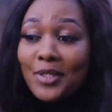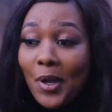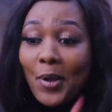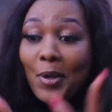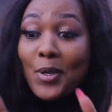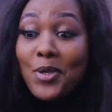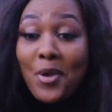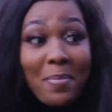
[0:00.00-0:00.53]

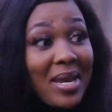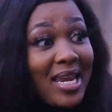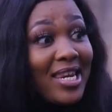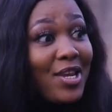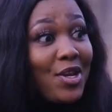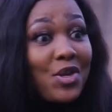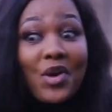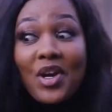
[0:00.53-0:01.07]
So, dear. You
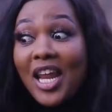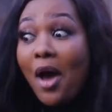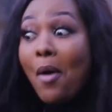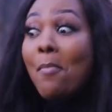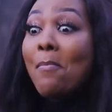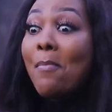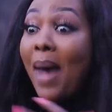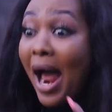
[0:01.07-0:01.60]
mean you're
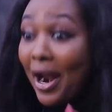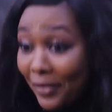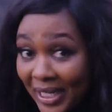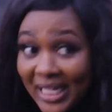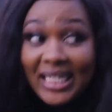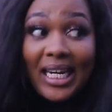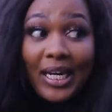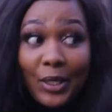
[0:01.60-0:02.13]
now
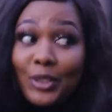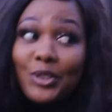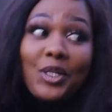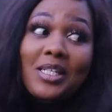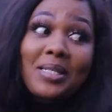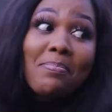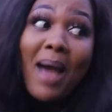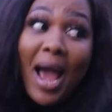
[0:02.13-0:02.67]
married?
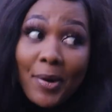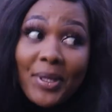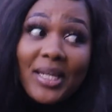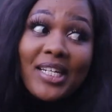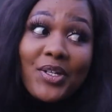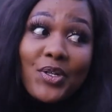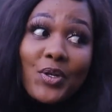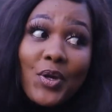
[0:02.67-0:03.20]
Not just
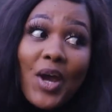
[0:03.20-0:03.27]
married,